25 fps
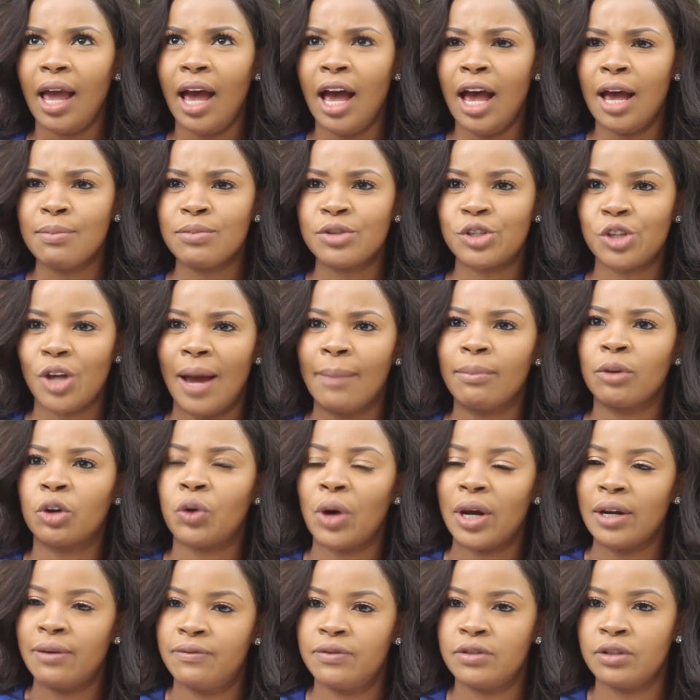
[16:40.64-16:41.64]
Um, so I'm
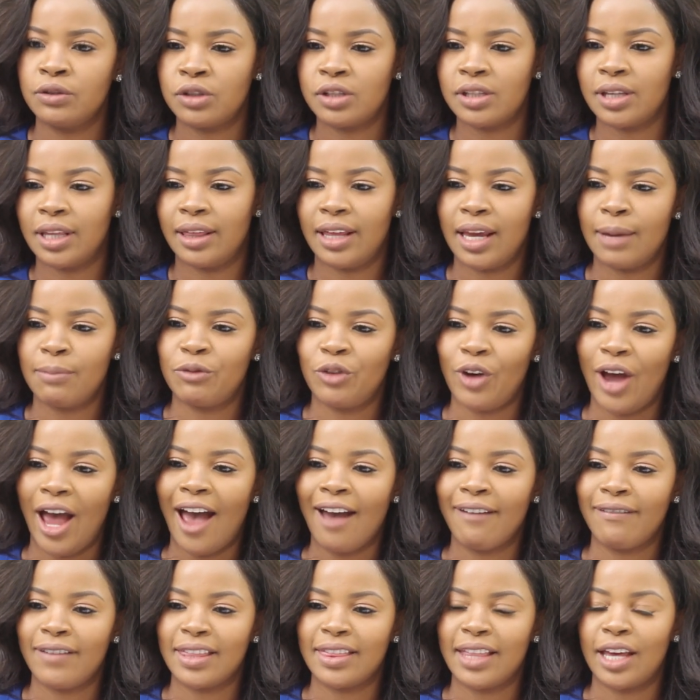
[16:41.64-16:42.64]
grateful to them for
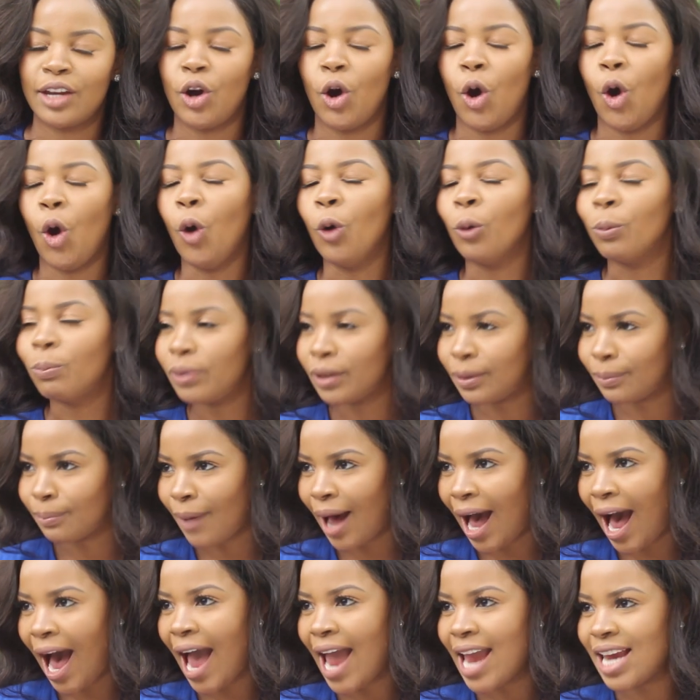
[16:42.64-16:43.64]
having that open
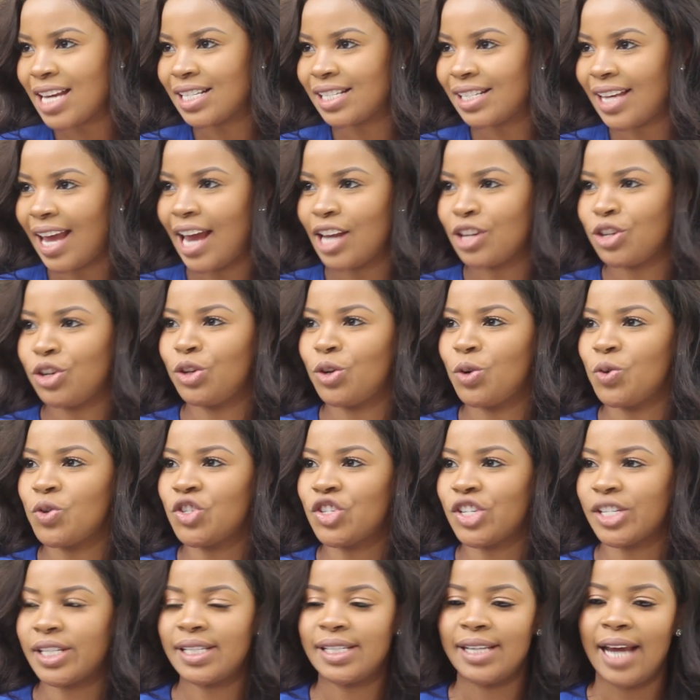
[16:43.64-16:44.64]
mind and you know
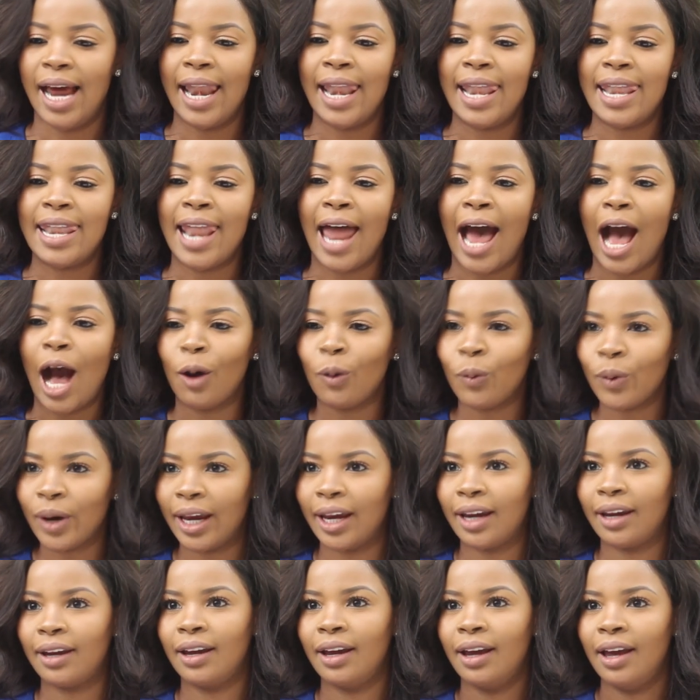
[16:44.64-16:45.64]
just
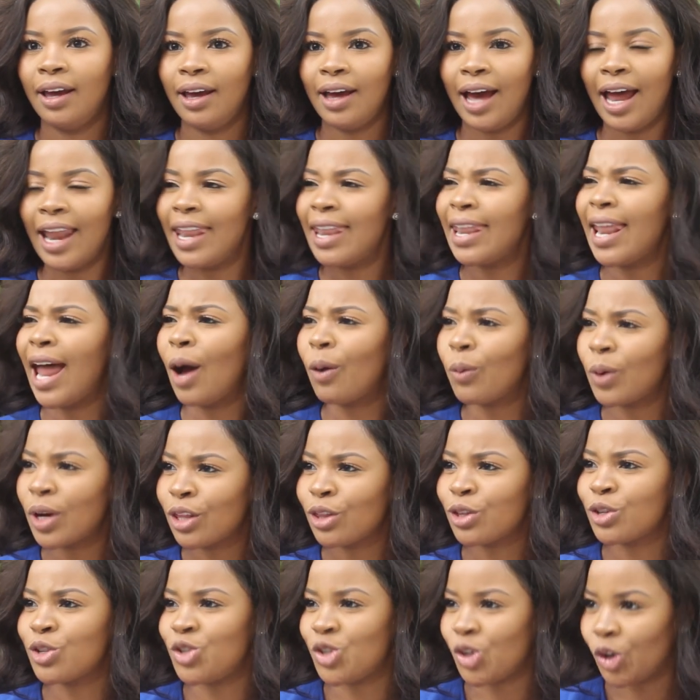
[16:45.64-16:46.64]
allowing
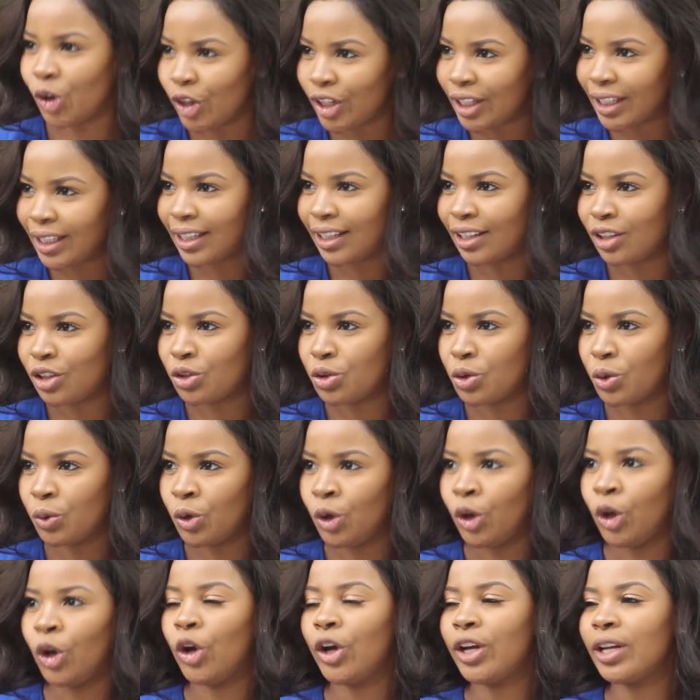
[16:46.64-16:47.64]
allowing the journey, you know,
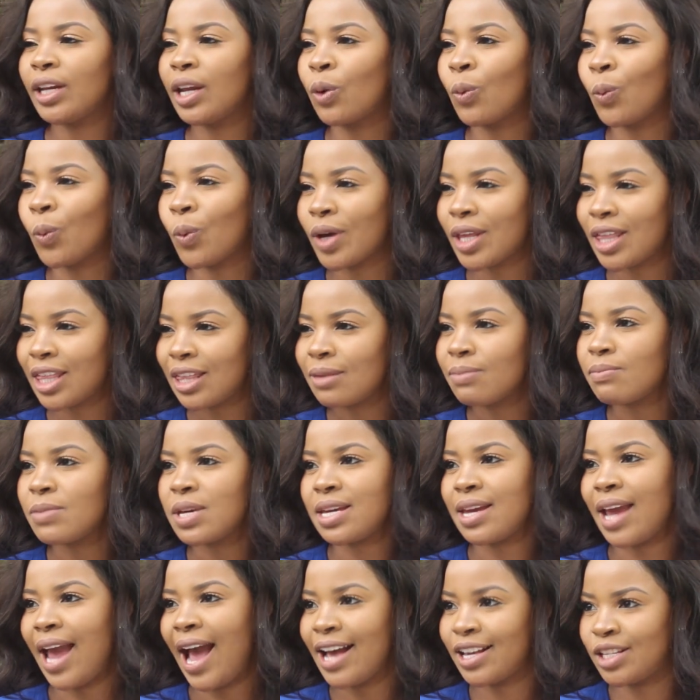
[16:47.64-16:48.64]
learning with
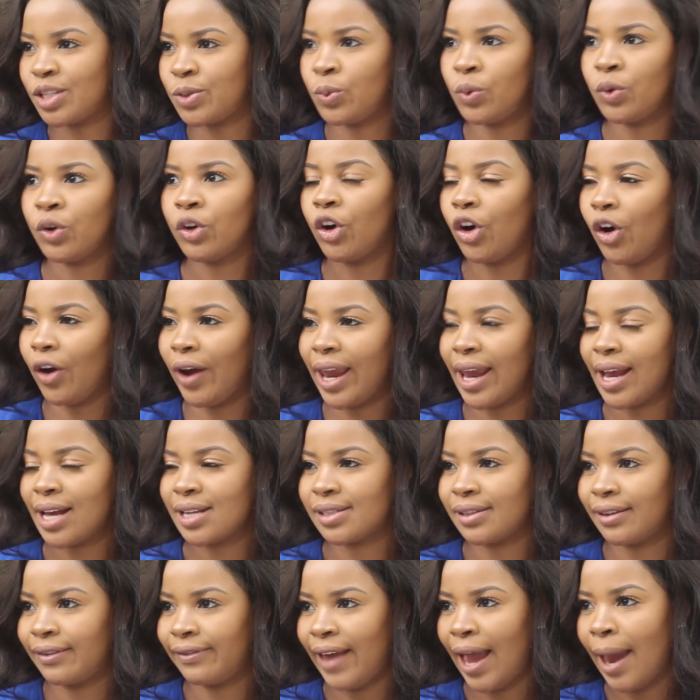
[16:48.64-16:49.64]
me as we're going
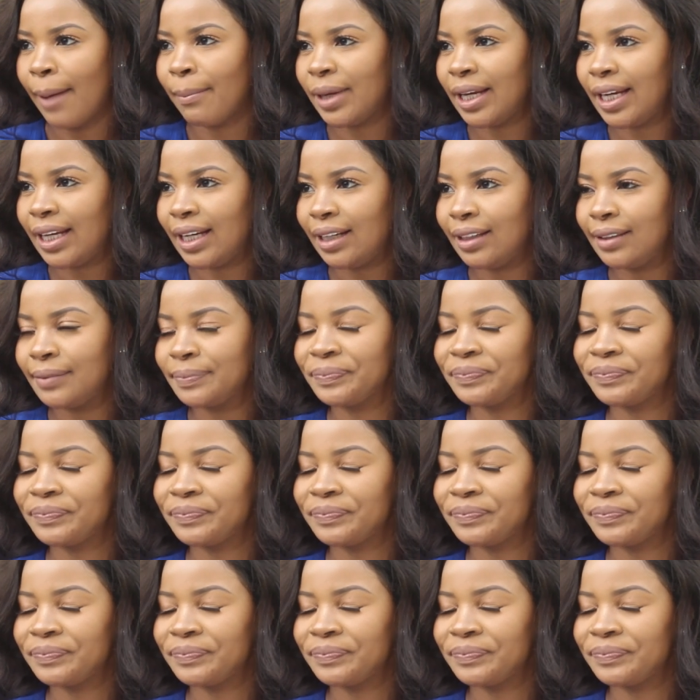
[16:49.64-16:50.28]
as a family.